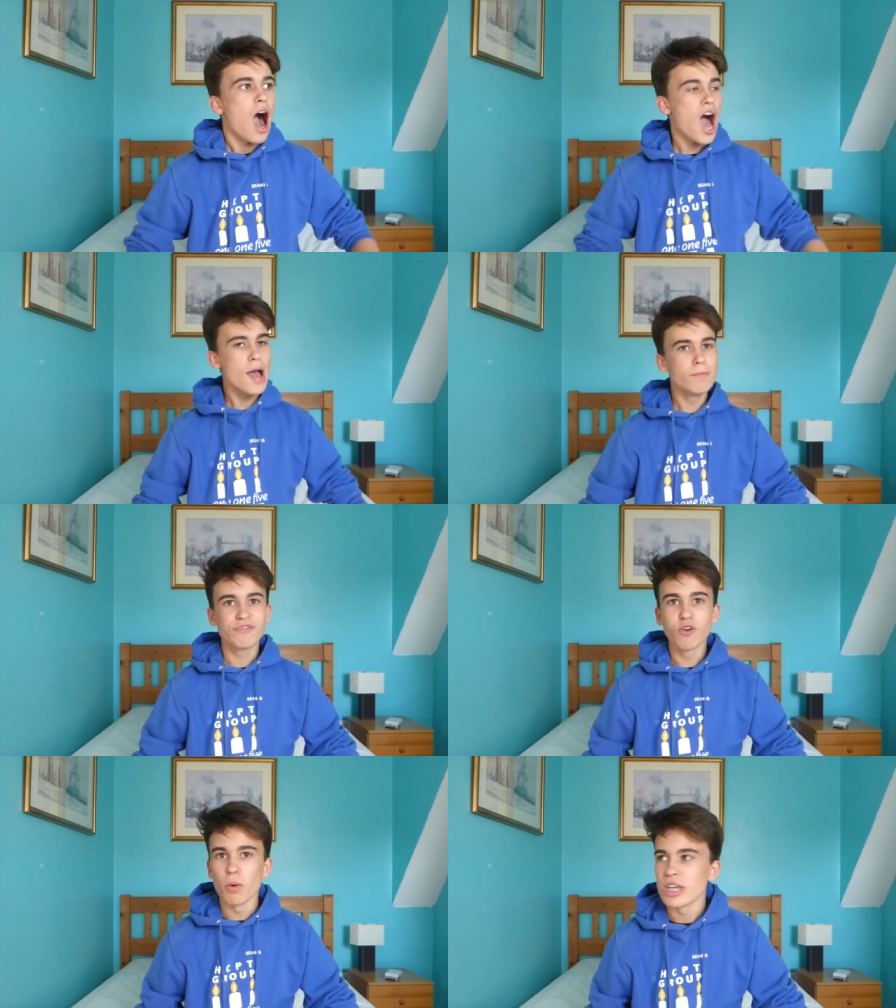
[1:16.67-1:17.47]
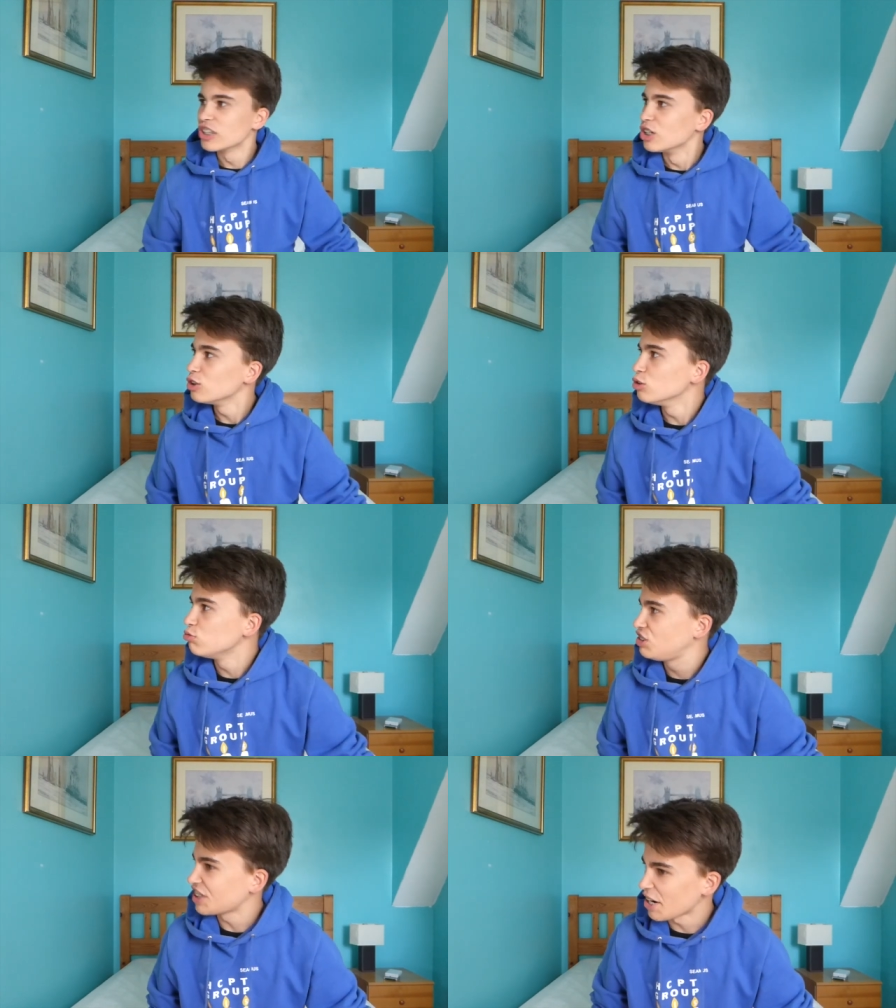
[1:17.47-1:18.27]
I am forming the
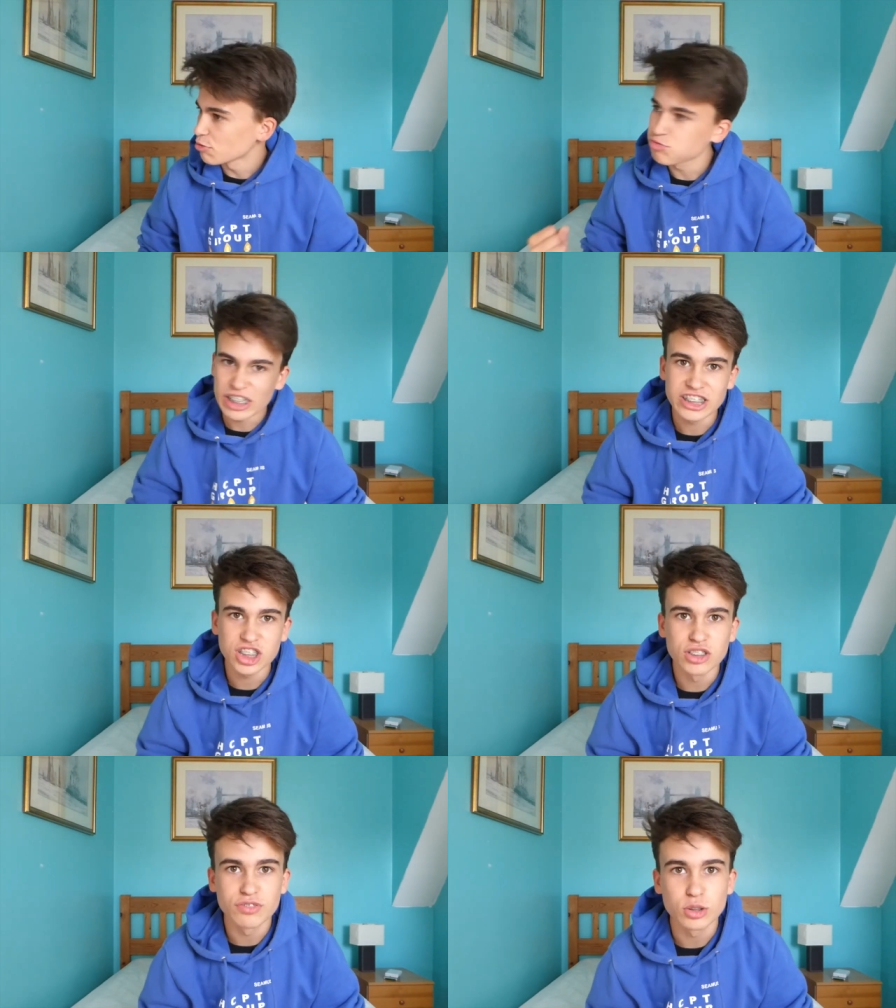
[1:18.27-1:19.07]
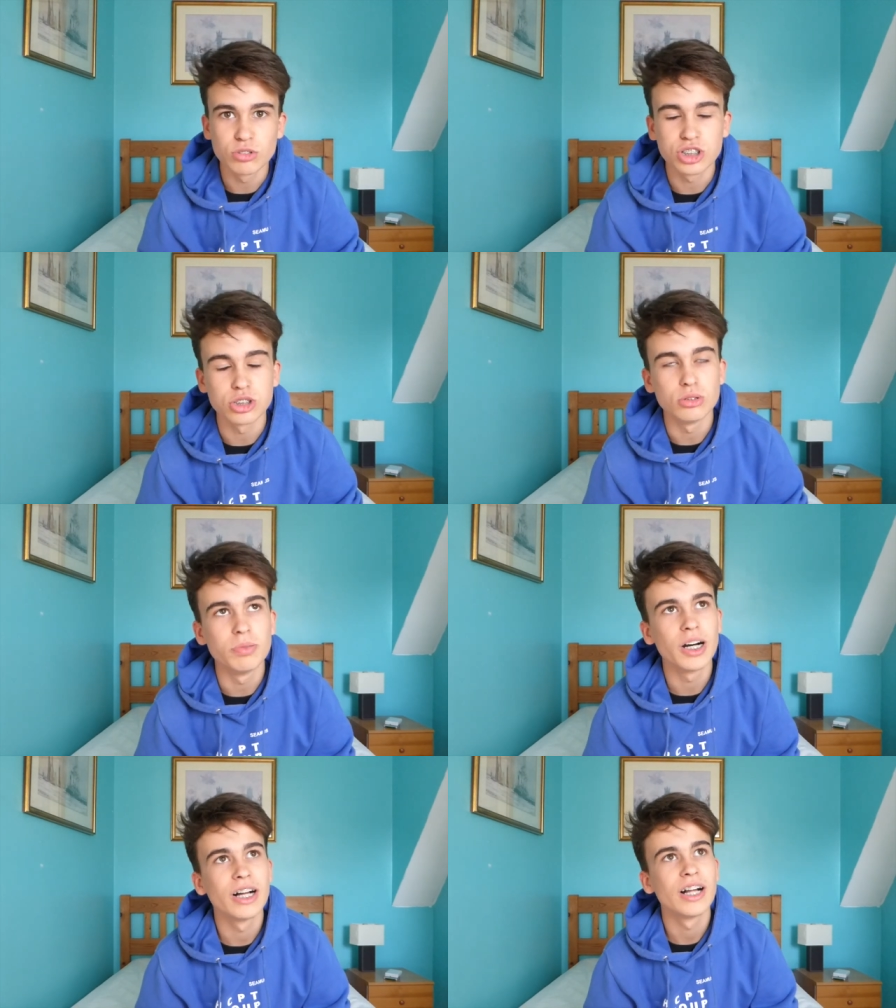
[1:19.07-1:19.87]
new generation of YouTube.